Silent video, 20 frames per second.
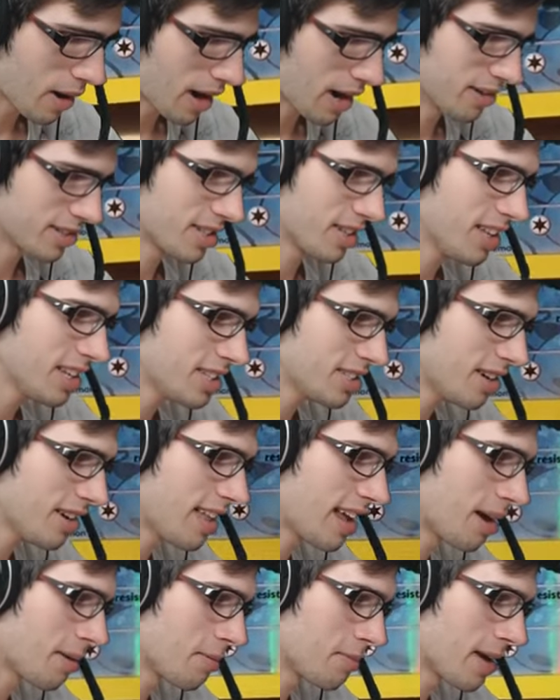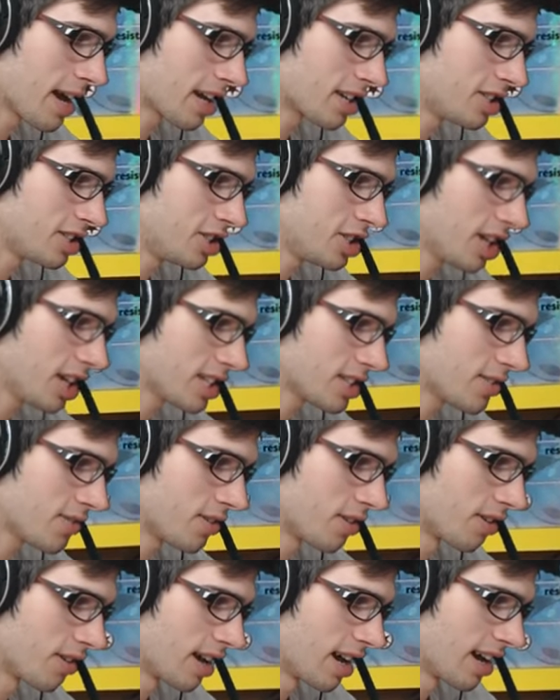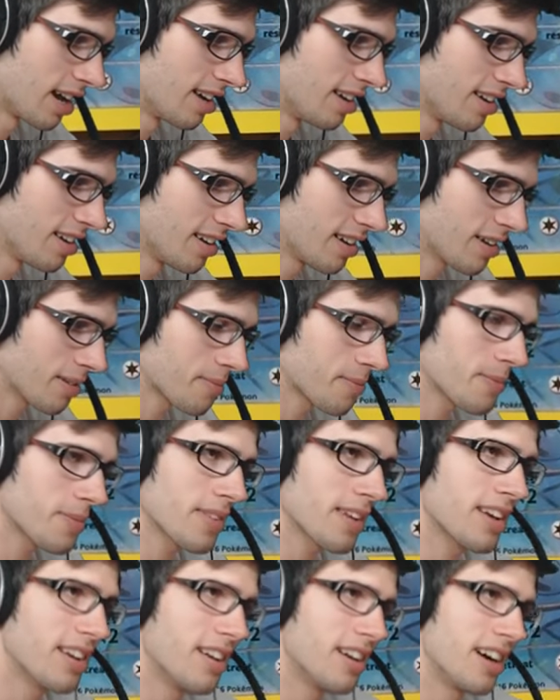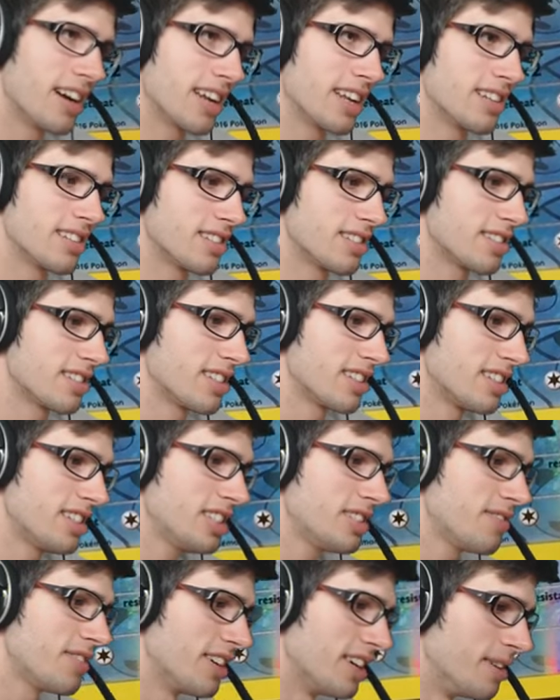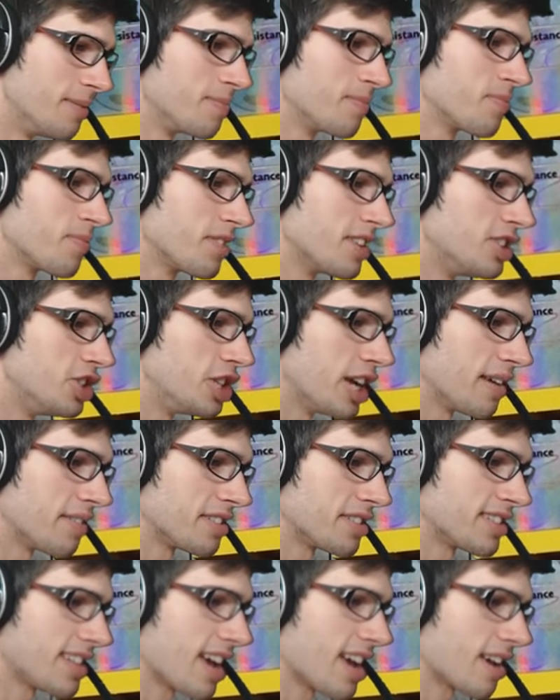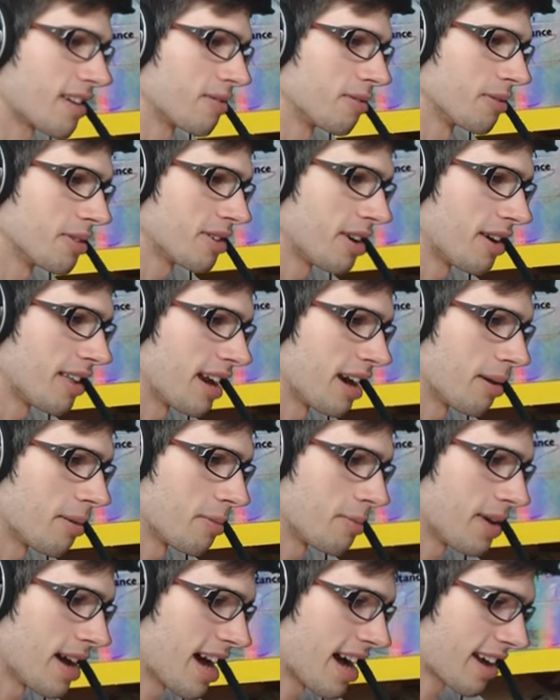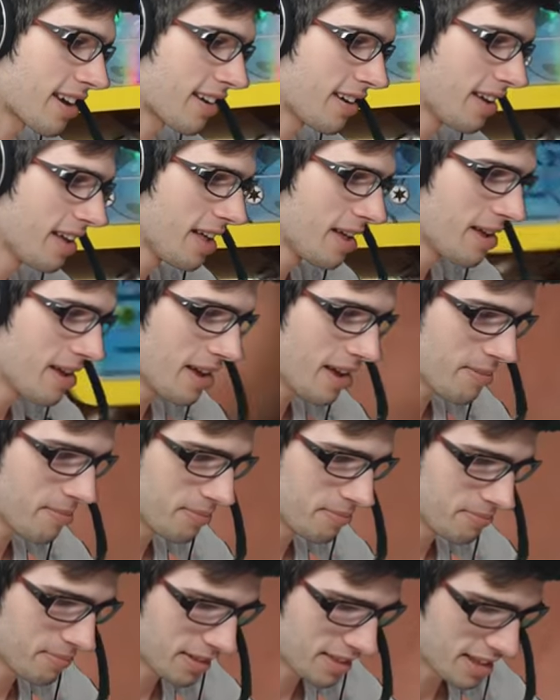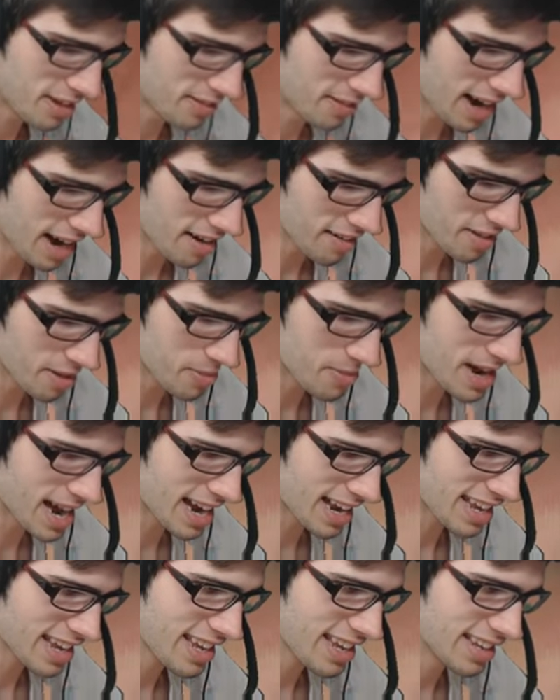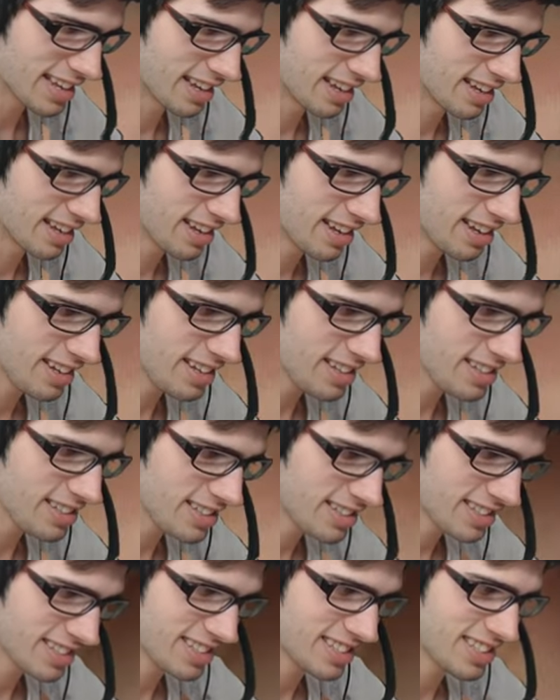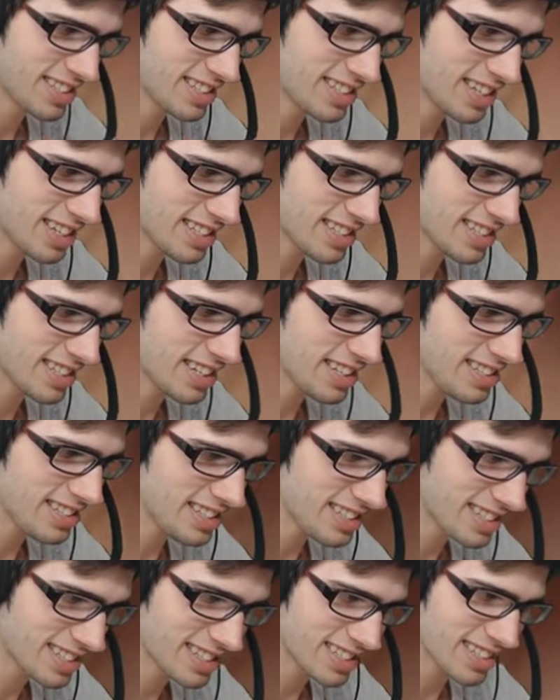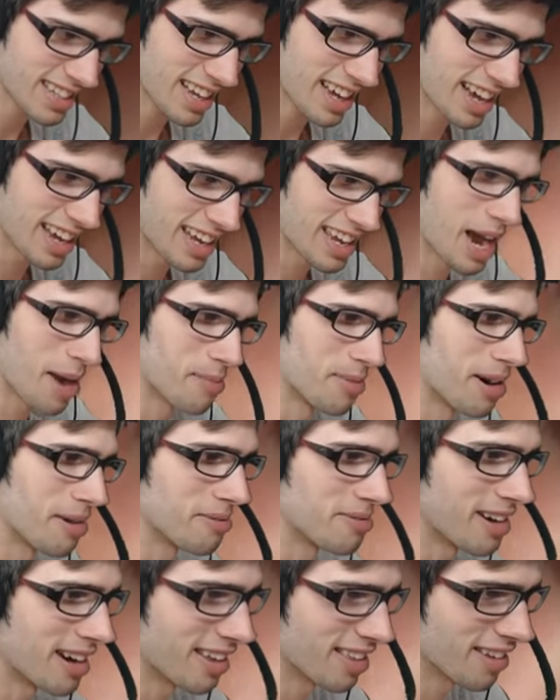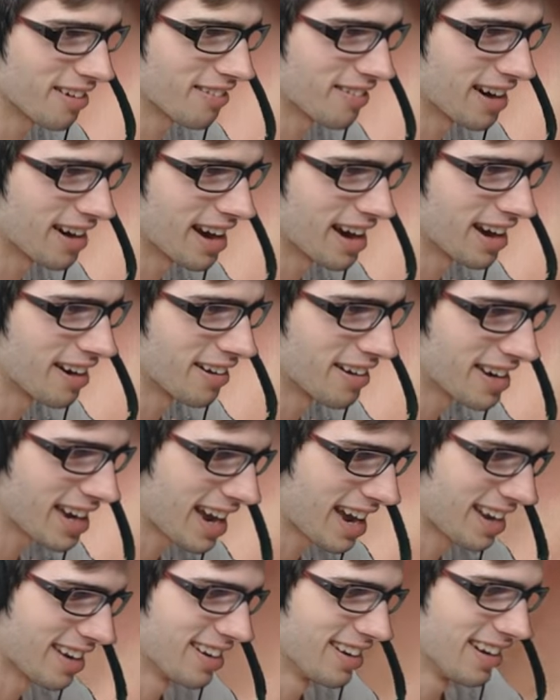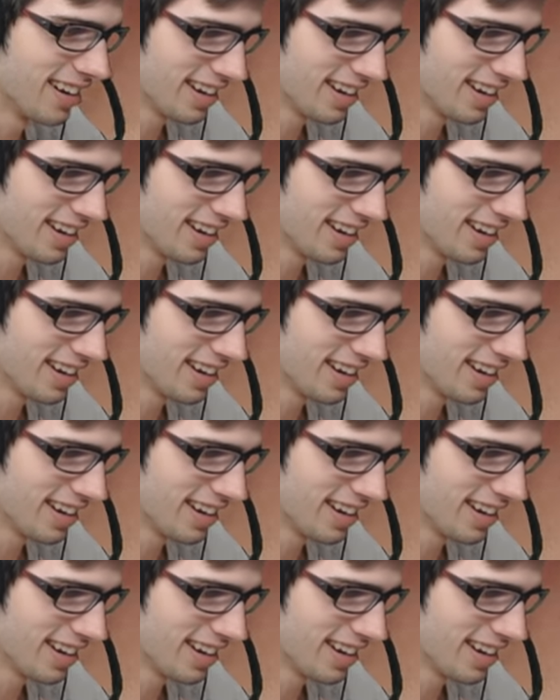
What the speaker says: wow. So let's throw that up back just for, I guess, just for Jeff's sake. We'll throw that up back. But the rare of the pack is a Camerupt regular rare. Okay.